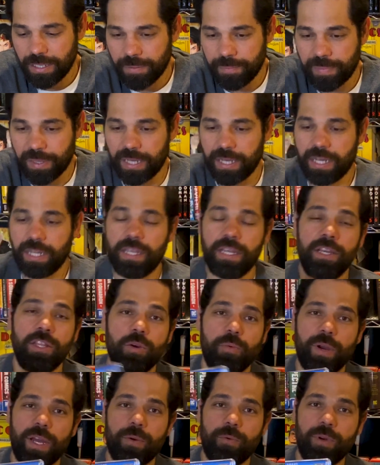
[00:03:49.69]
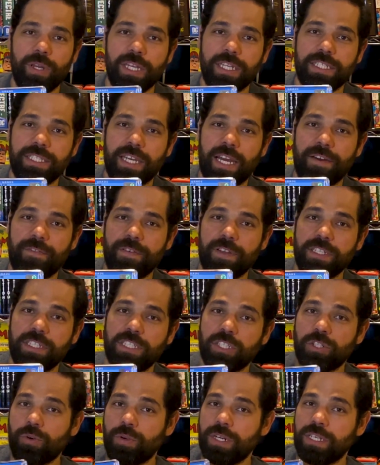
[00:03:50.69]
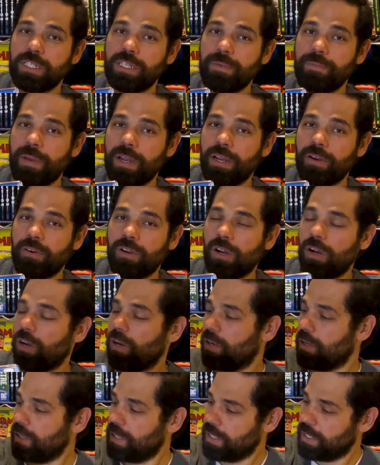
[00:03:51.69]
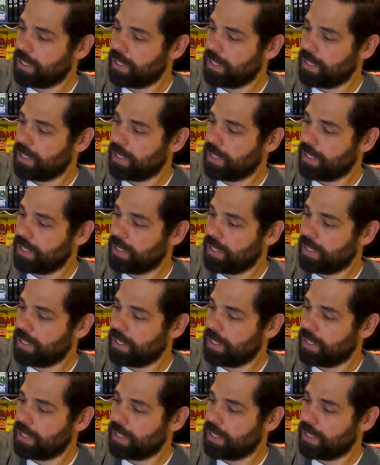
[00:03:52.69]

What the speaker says: But either way, really excited for this. This is going into the mail call,